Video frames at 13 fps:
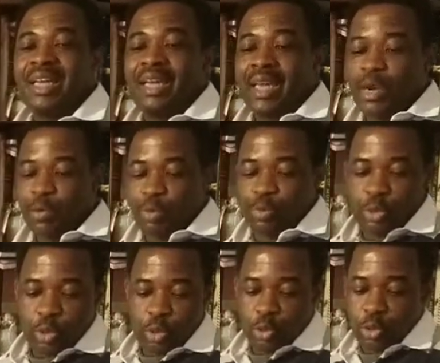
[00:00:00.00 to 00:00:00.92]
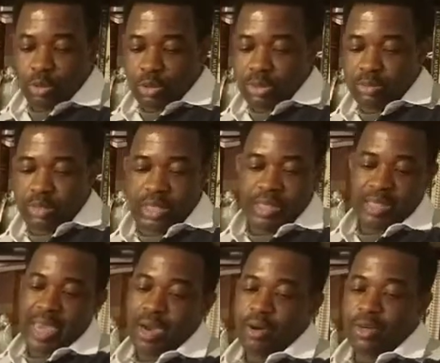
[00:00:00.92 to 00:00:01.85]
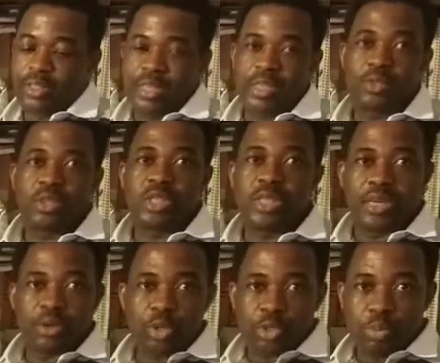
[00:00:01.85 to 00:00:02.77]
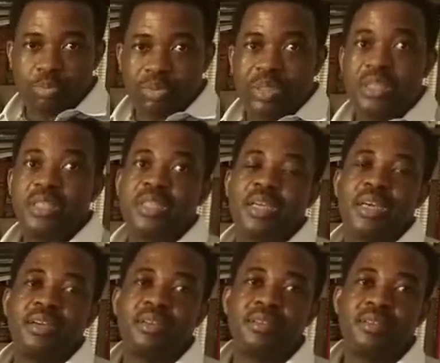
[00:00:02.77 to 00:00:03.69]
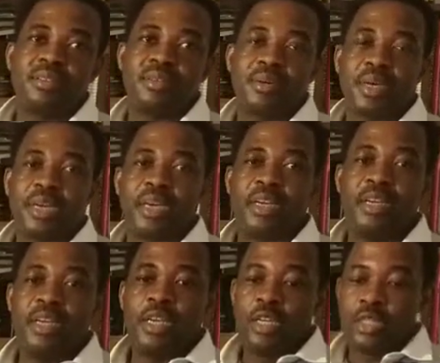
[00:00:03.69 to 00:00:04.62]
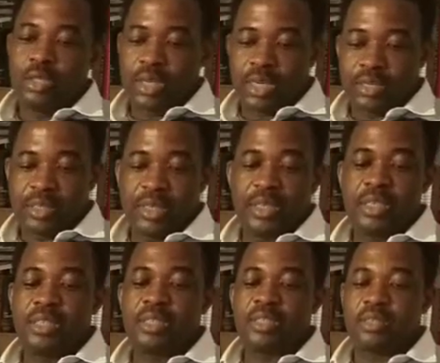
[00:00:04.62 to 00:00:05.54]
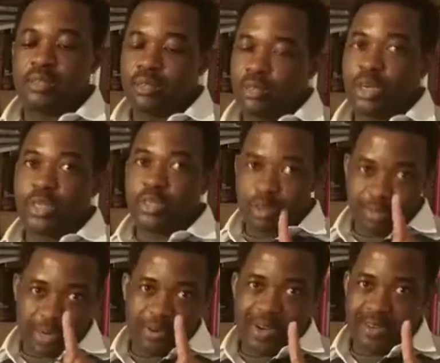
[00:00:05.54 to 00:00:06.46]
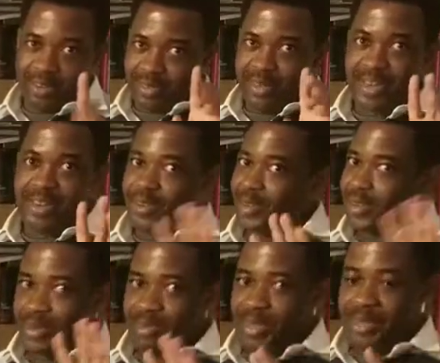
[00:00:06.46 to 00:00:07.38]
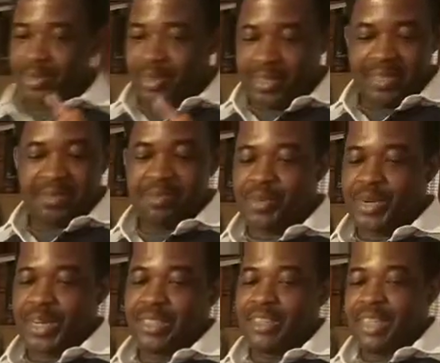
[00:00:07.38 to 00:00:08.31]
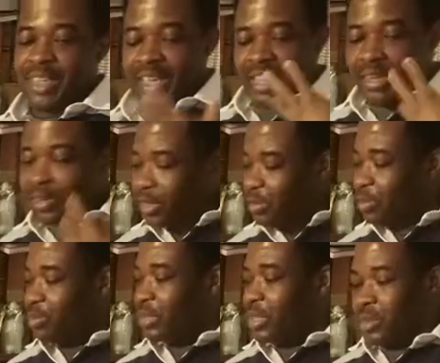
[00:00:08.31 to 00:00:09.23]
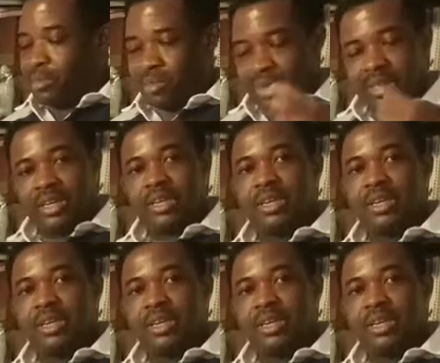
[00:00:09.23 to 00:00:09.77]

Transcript: and we put two thick towels there so she can also pee there. Okay, you can release only number one. Okay, not number two, only number one. You're gonna be peeing